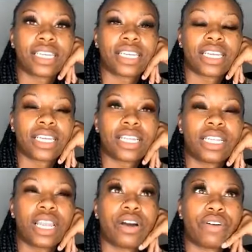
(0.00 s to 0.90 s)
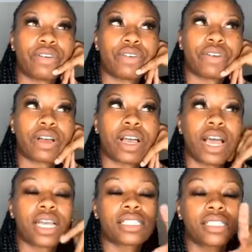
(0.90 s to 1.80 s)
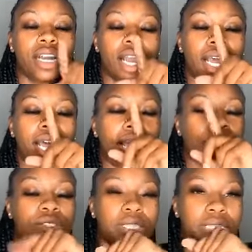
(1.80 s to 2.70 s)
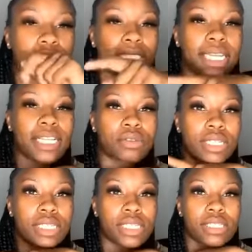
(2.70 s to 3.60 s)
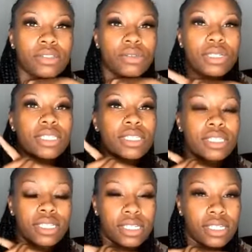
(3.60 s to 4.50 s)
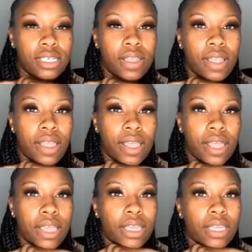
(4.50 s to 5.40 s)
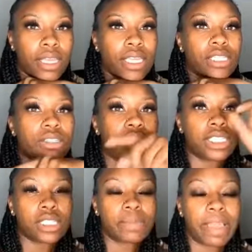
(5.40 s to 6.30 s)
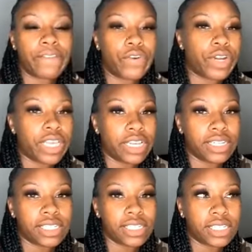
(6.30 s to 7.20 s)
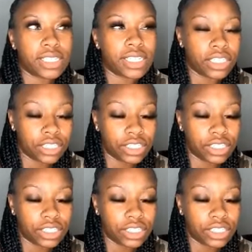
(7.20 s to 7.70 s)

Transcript: No. I joined in July 26th of 2016. So, it just made 4 years this year.